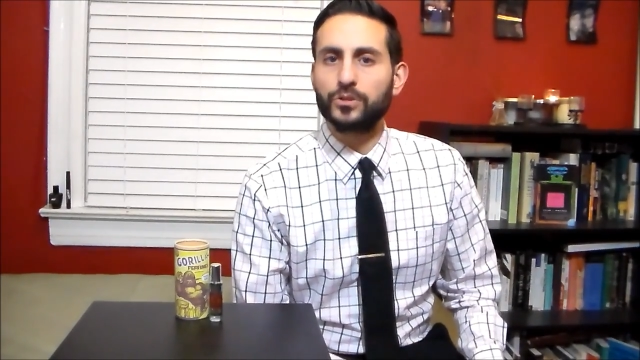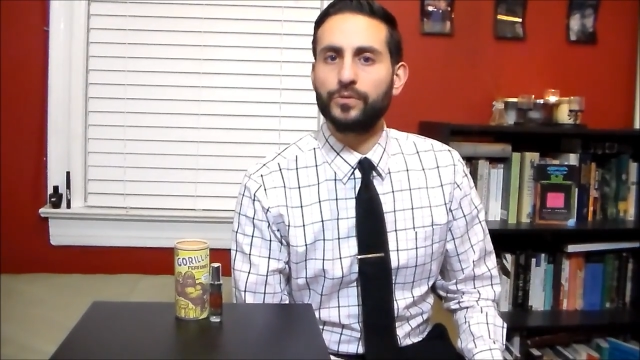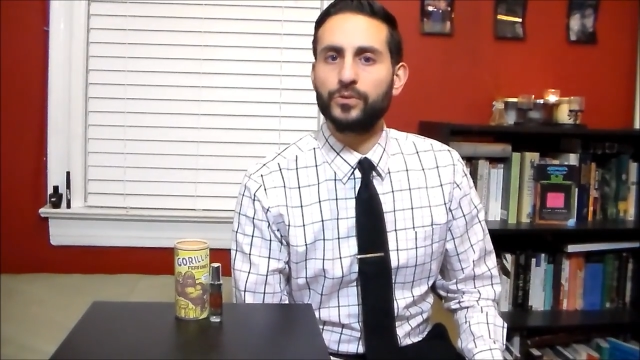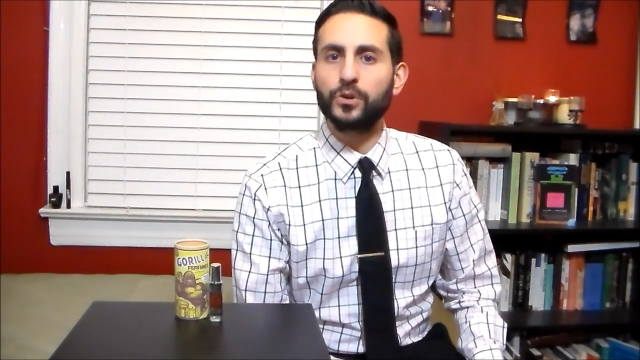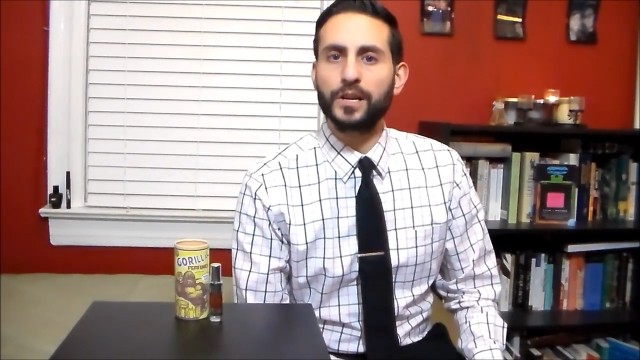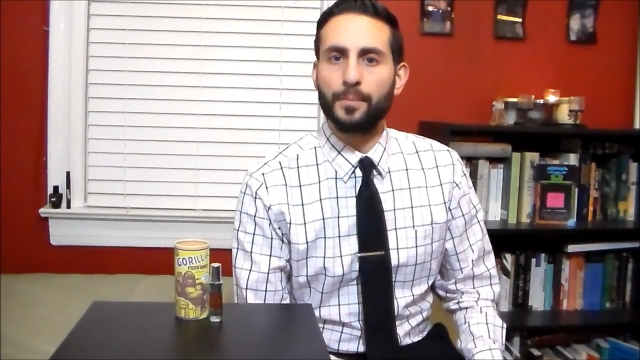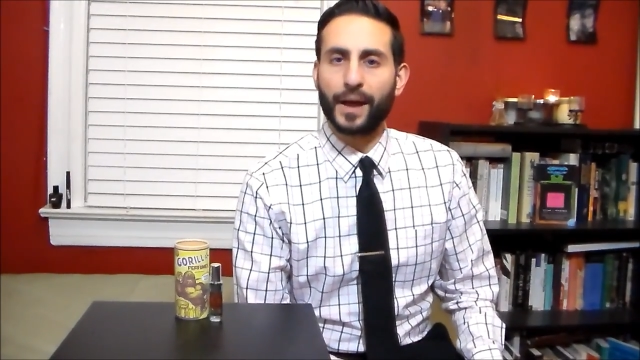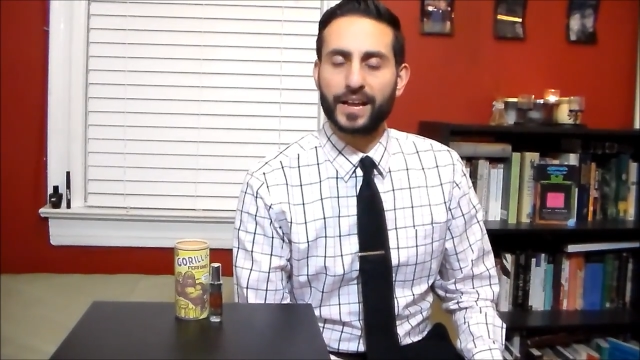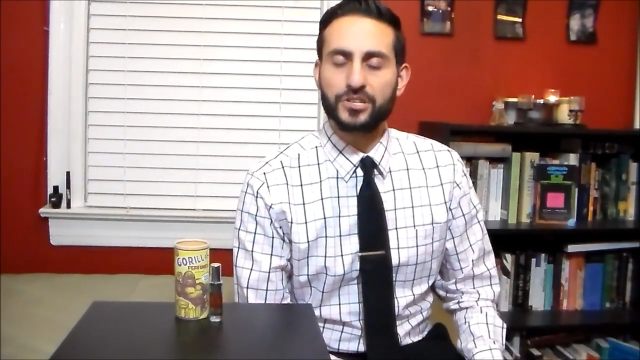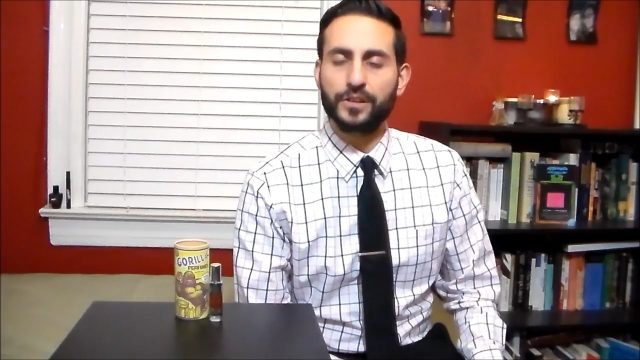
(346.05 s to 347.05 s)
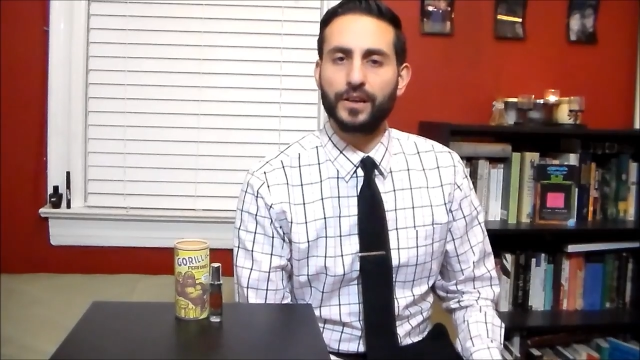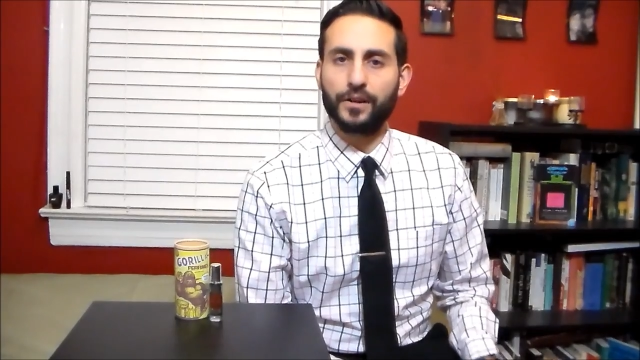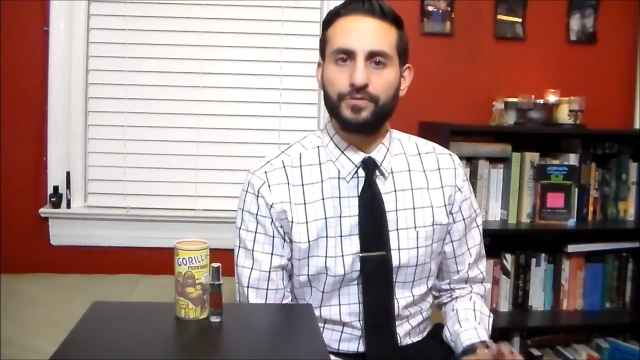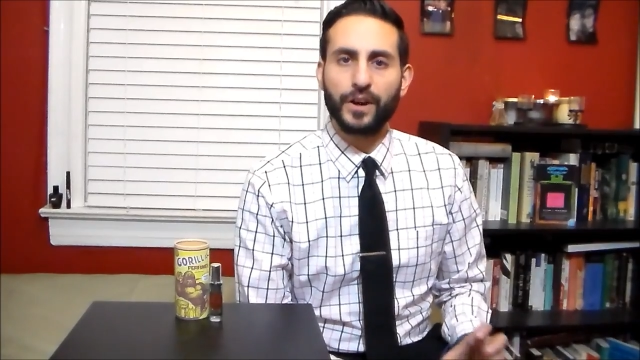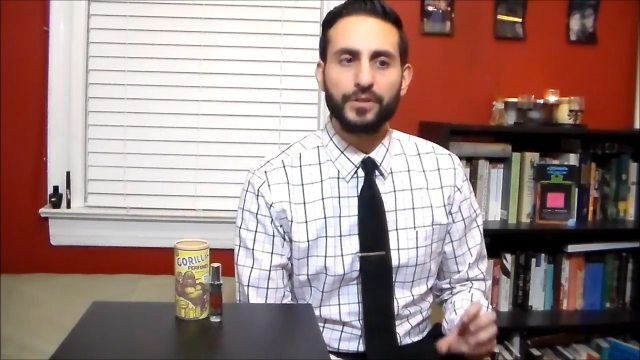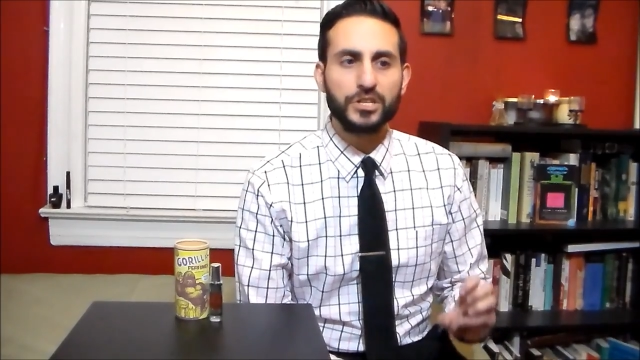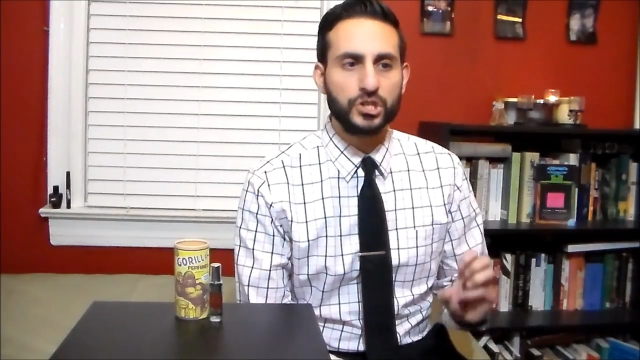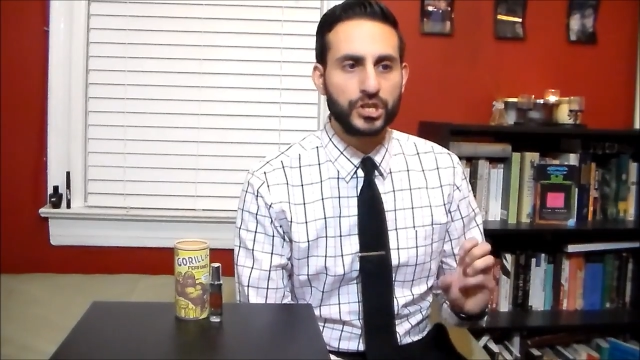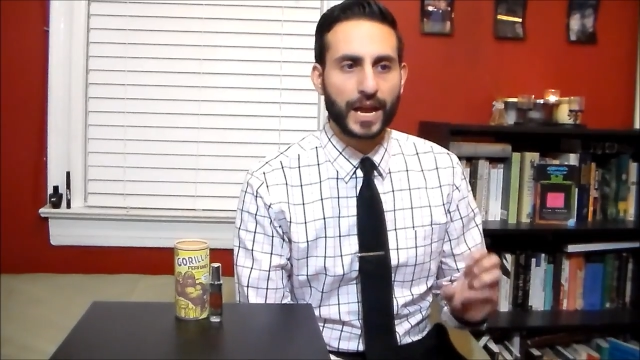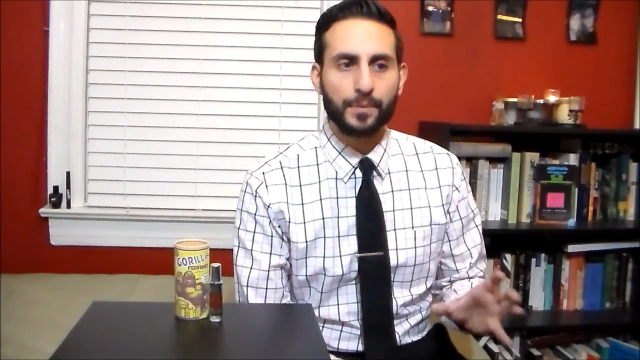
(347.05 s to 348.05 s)
So if you can imagine a very
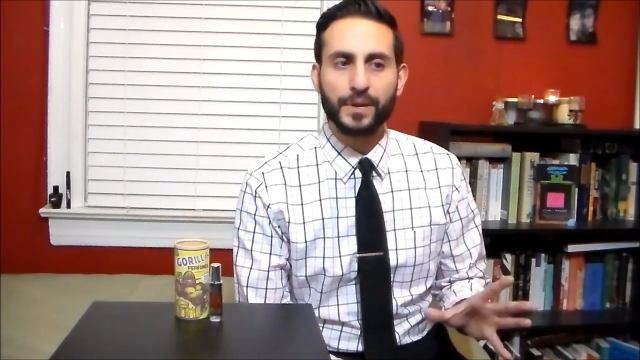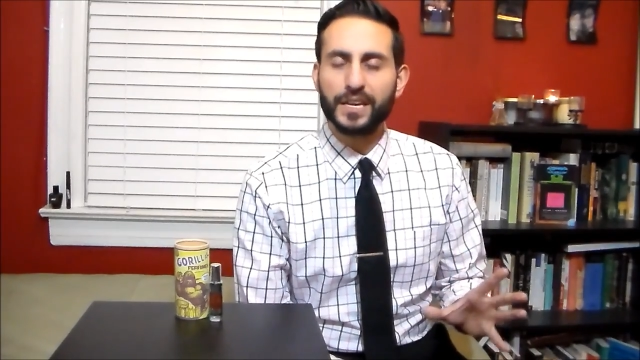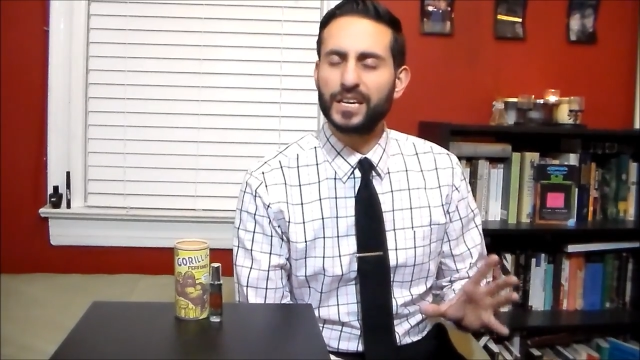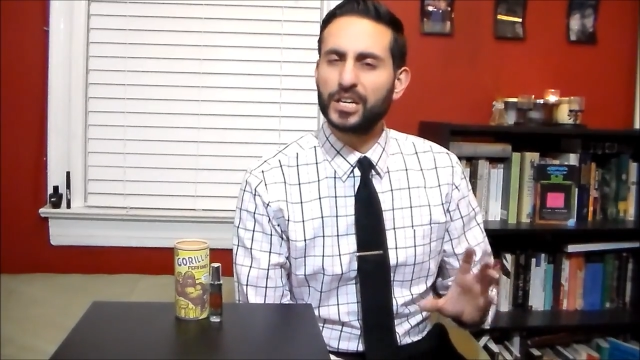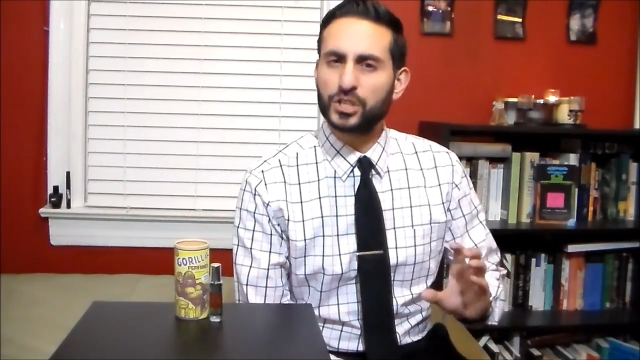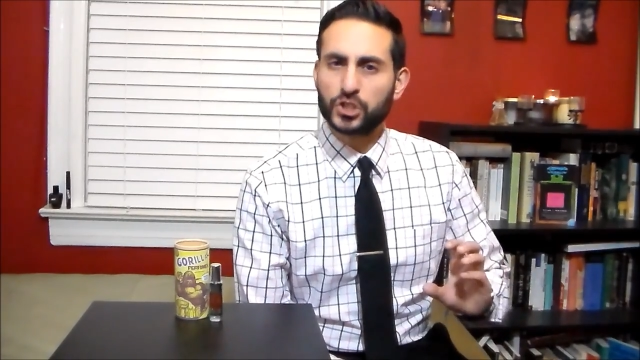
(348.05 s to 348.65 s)
jammy